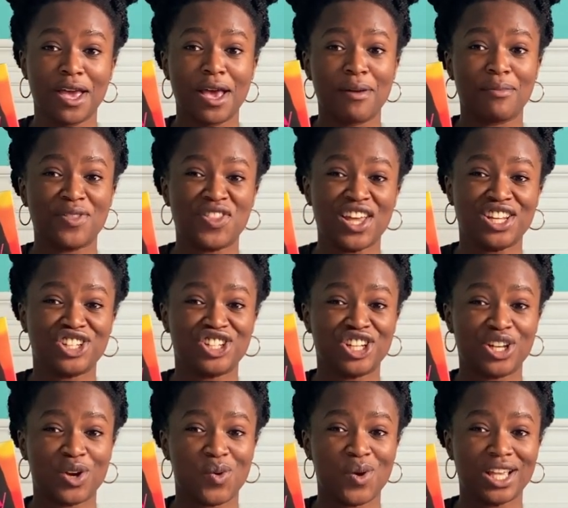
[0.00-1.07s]
But then she
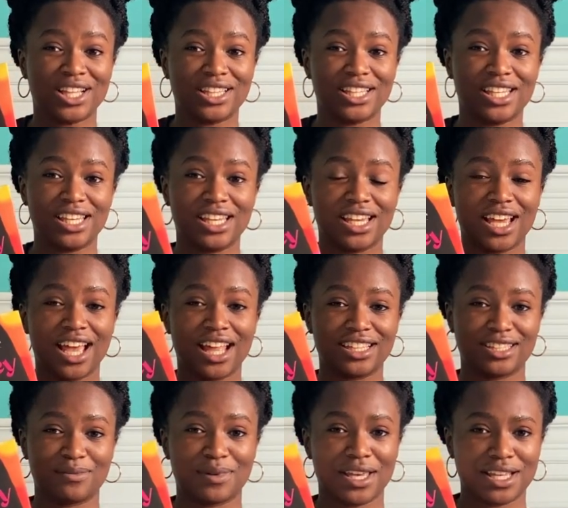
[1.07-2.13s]
quickly ends
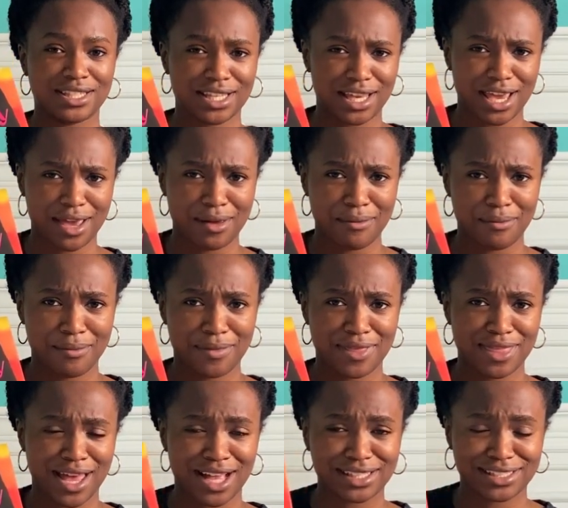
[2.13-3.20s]
up kissing him
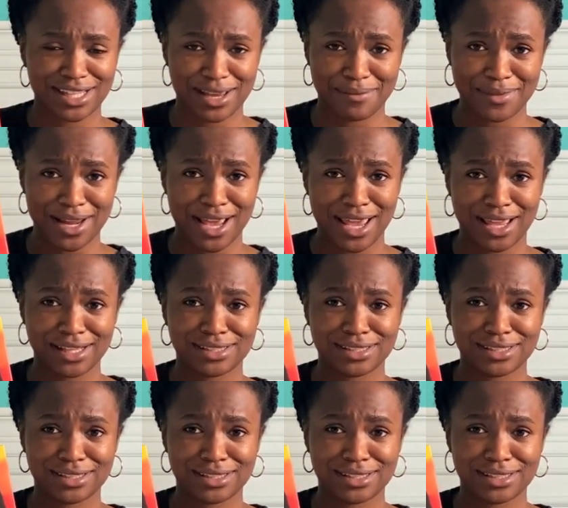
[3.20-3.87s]
that same night.